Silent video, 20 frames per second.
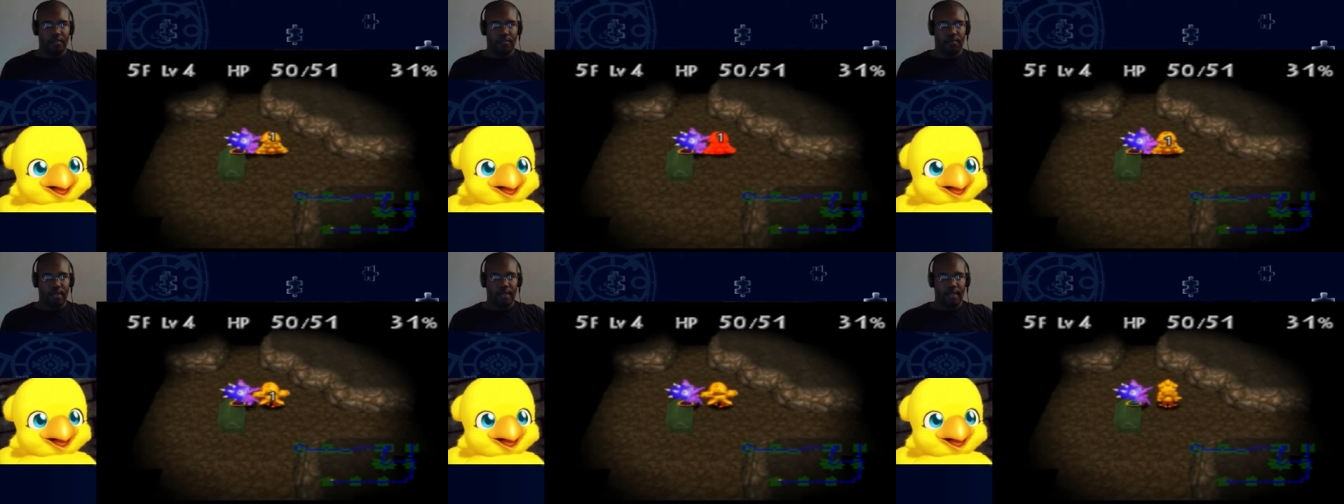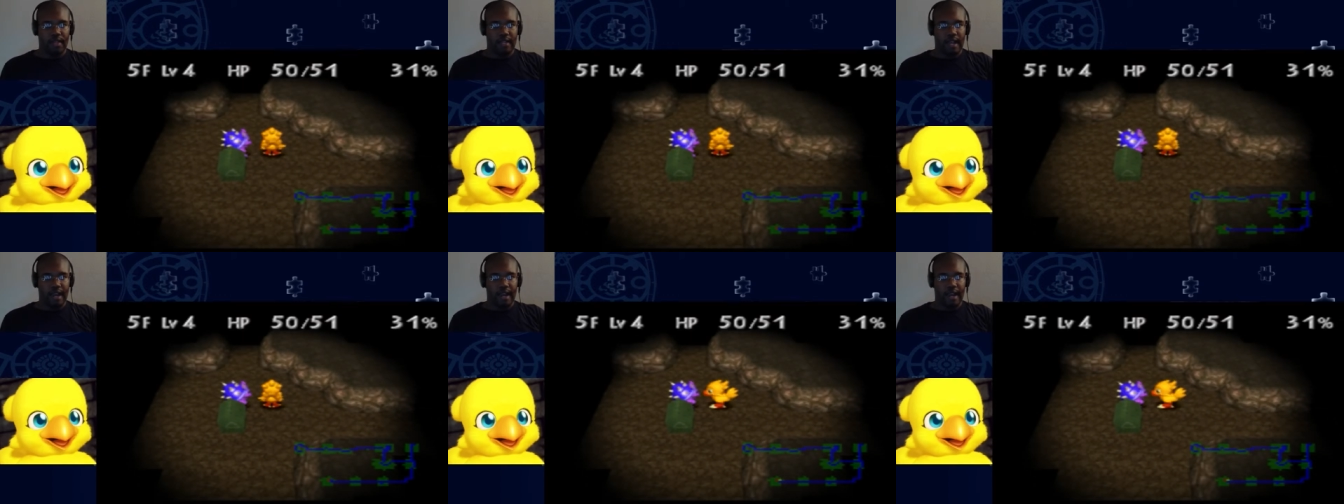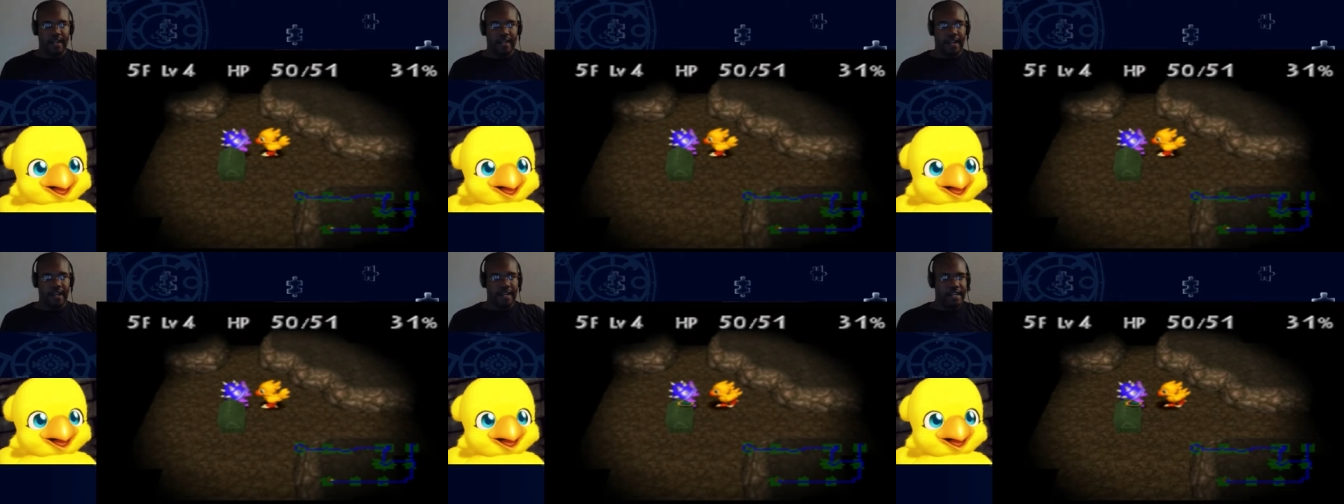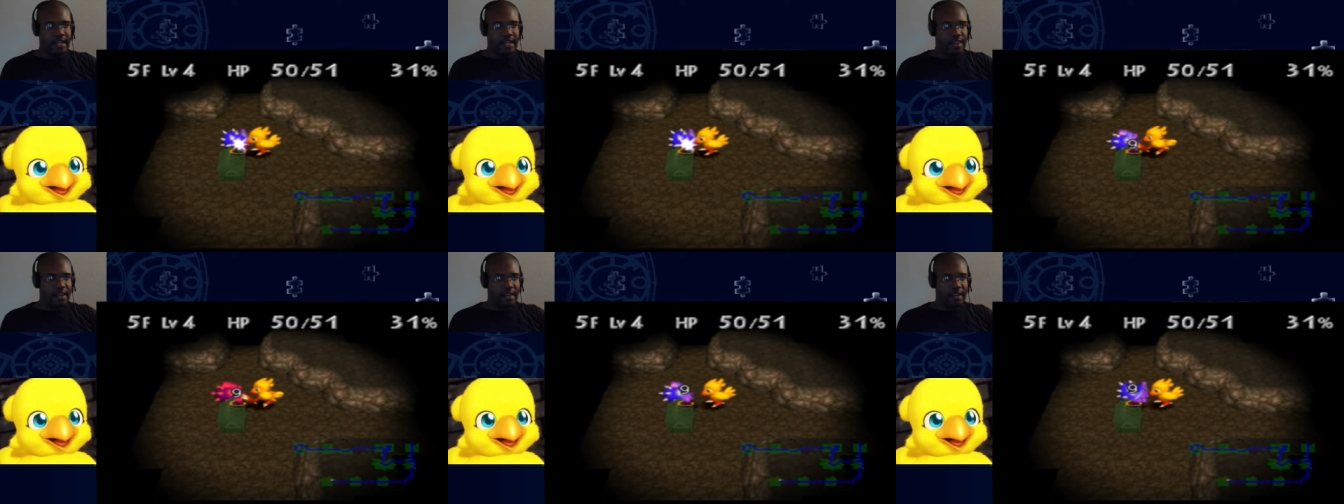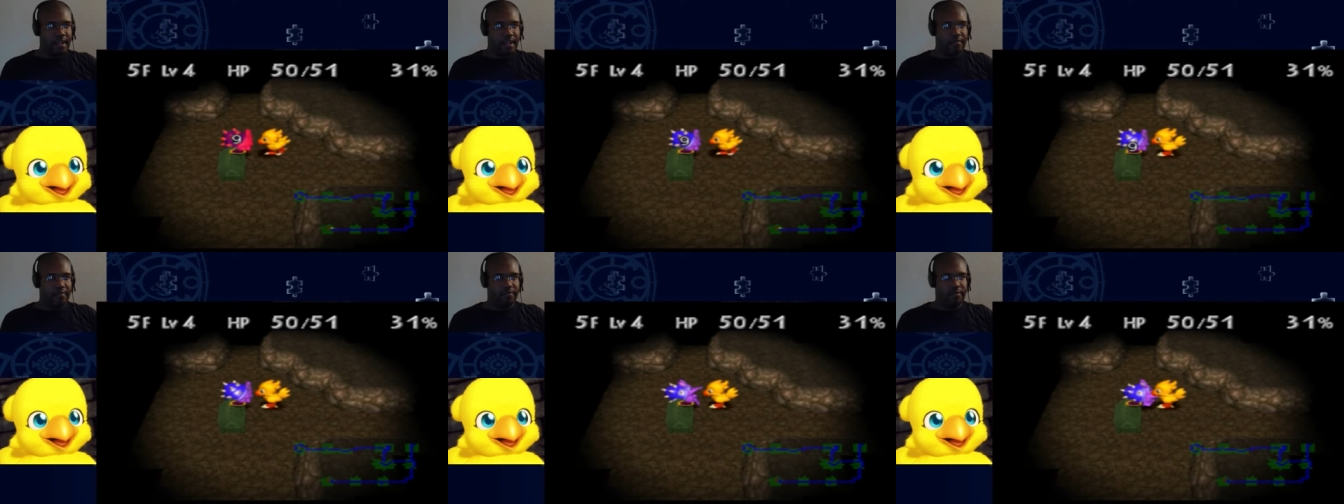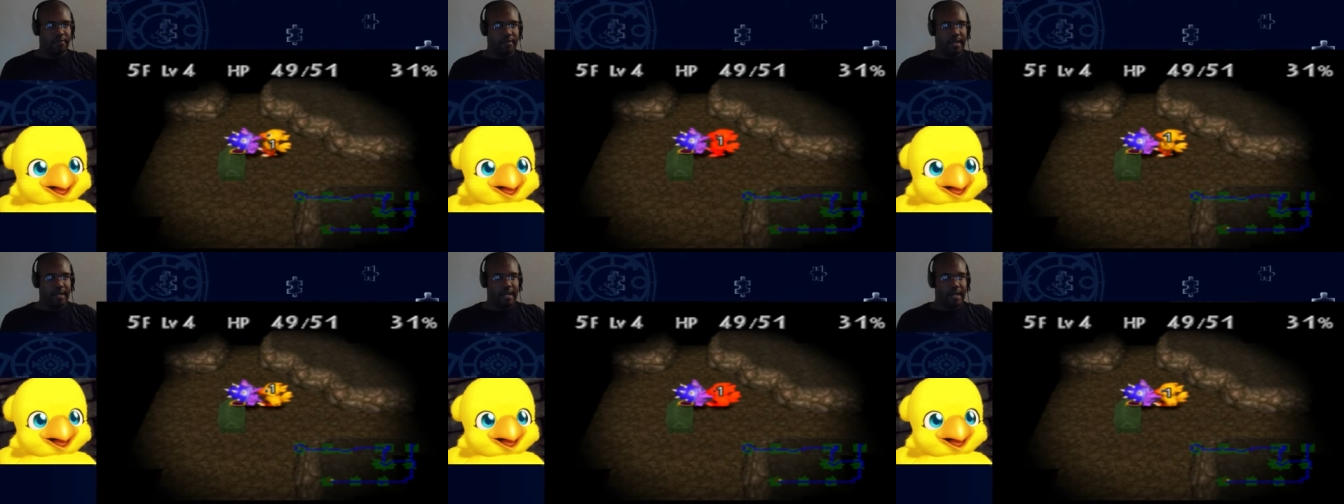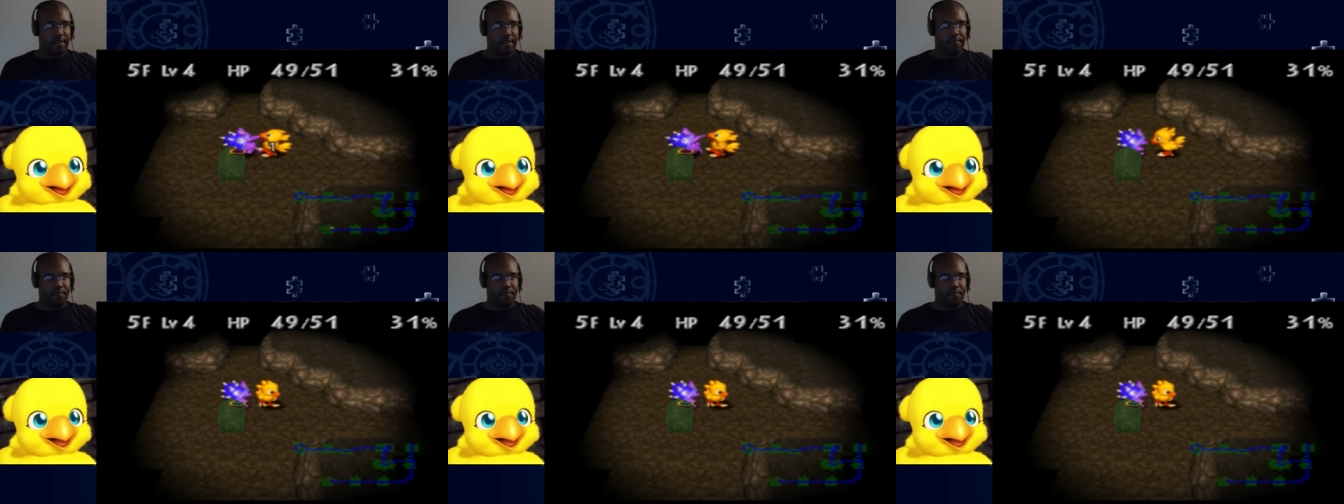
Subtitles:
we gain anything from that.